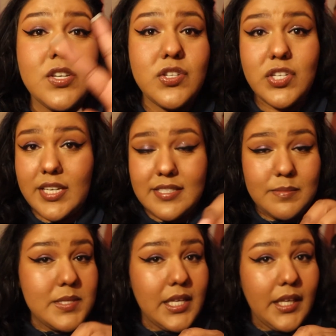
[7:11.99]
drink
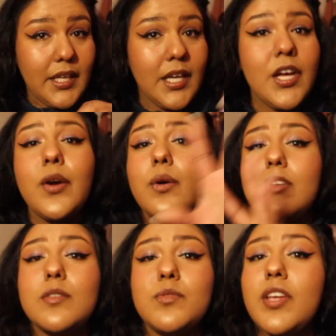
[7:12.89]
some tea or
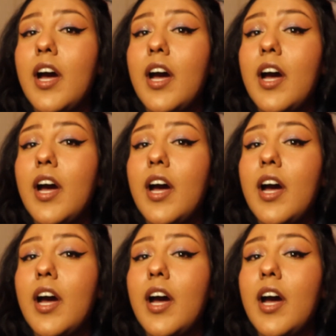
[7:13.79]
some